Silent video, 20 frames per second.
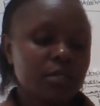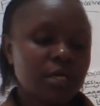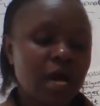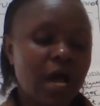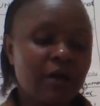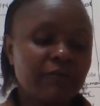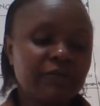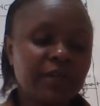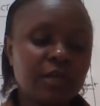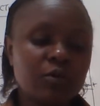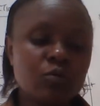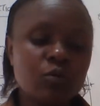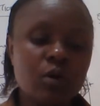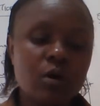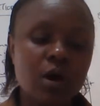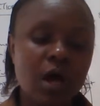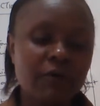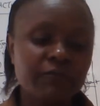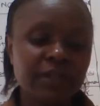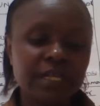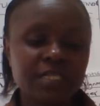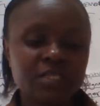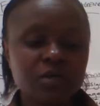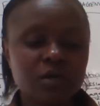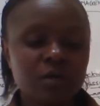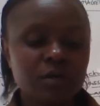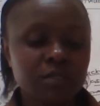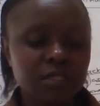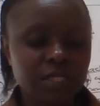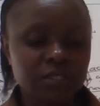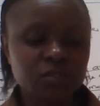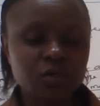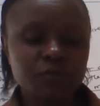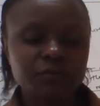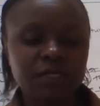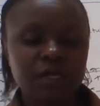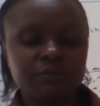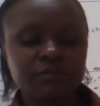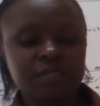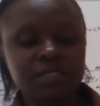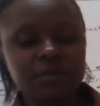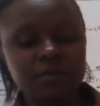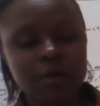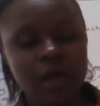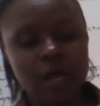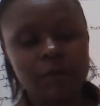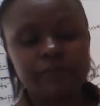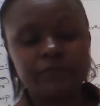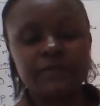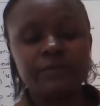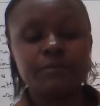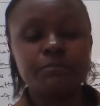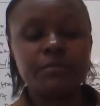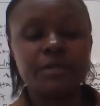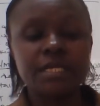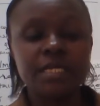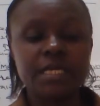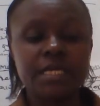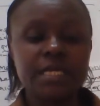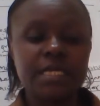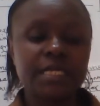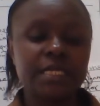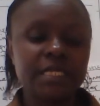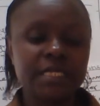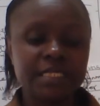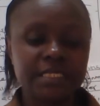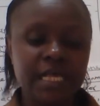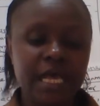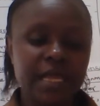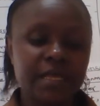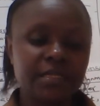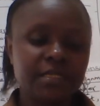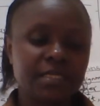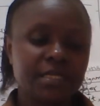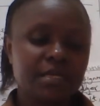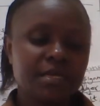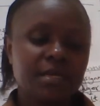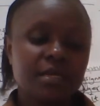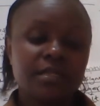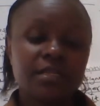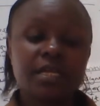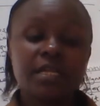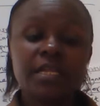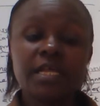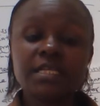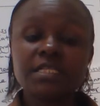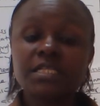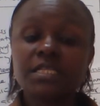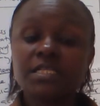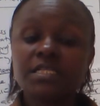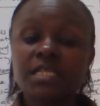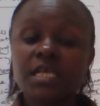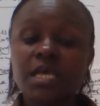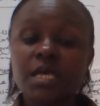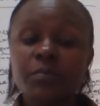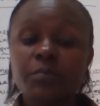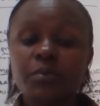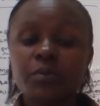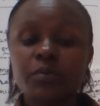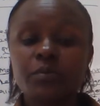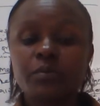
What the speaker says: After the jobs have been designed, the next step